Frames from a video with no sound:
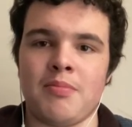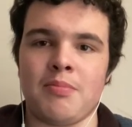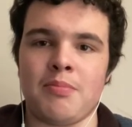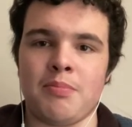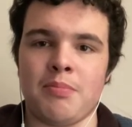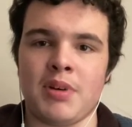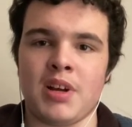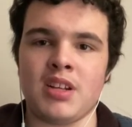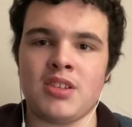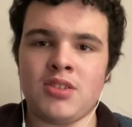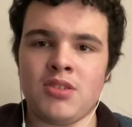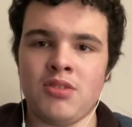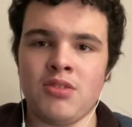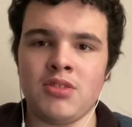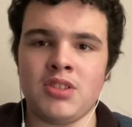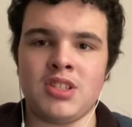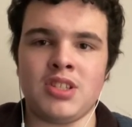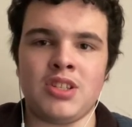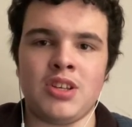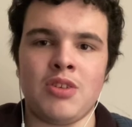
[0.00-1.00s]
but it's
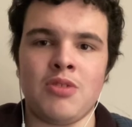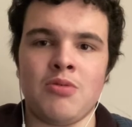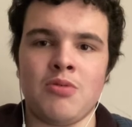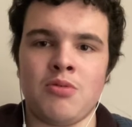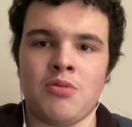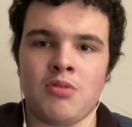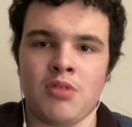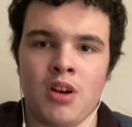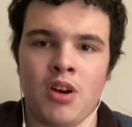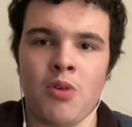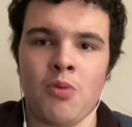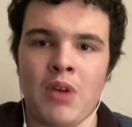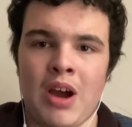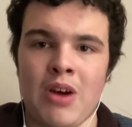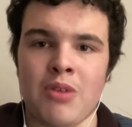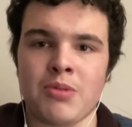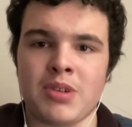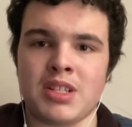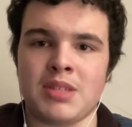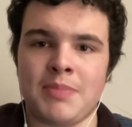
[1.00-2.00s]
also a
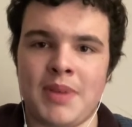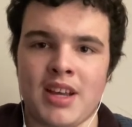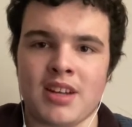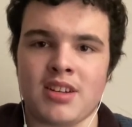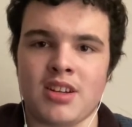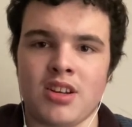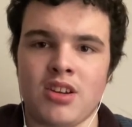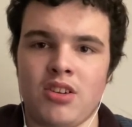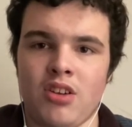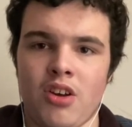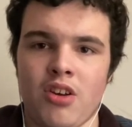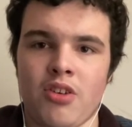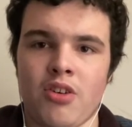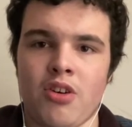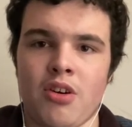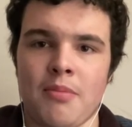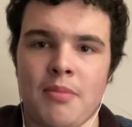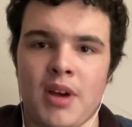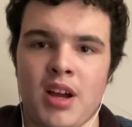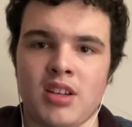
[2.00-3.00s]
well-respected logo
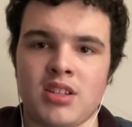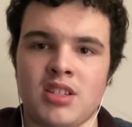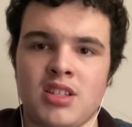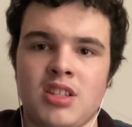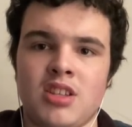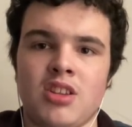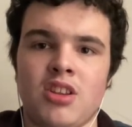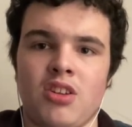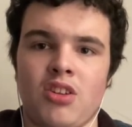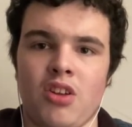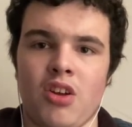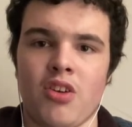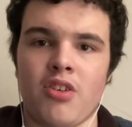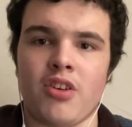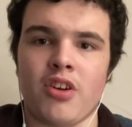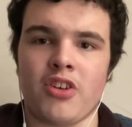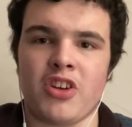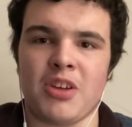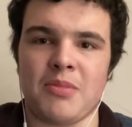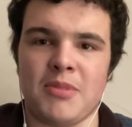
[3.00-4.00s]
amongst the
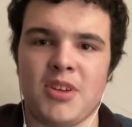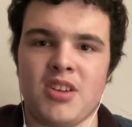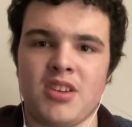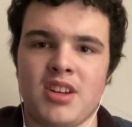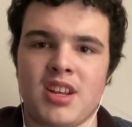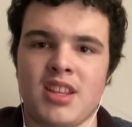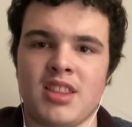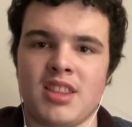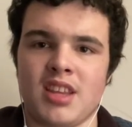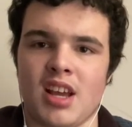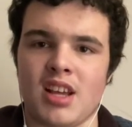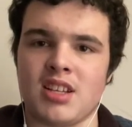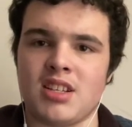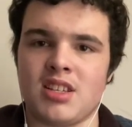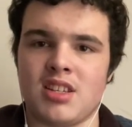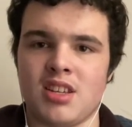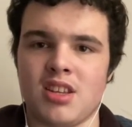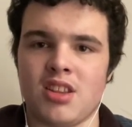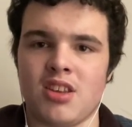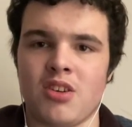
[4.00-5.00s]
logo community thanks
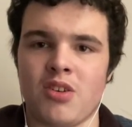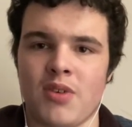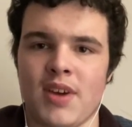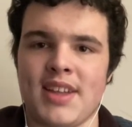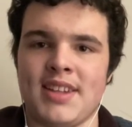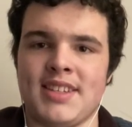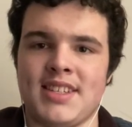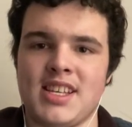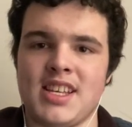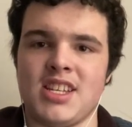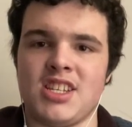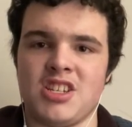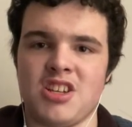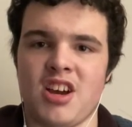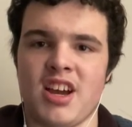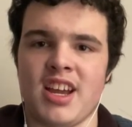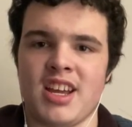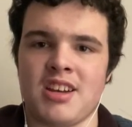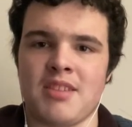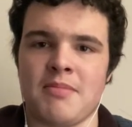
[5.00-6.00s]
to the great
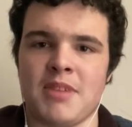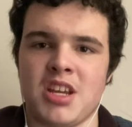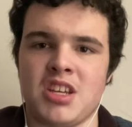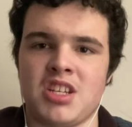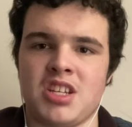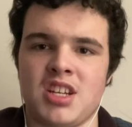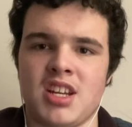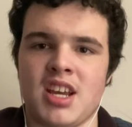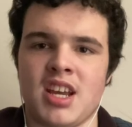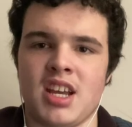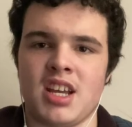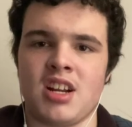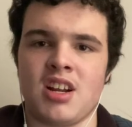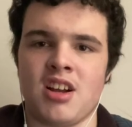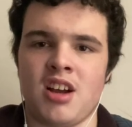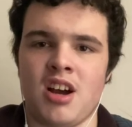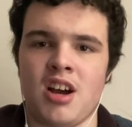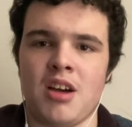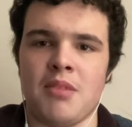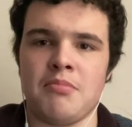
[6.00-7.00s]
CGI animation and
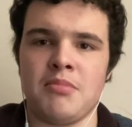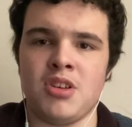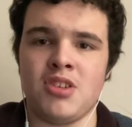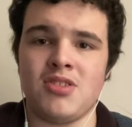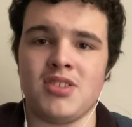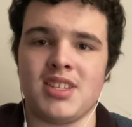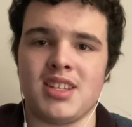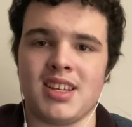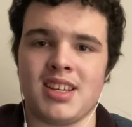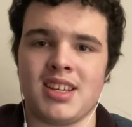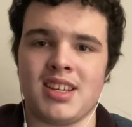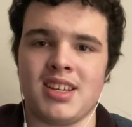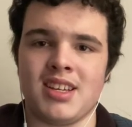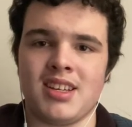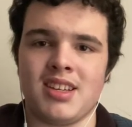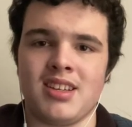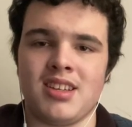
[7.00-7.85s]
calm music,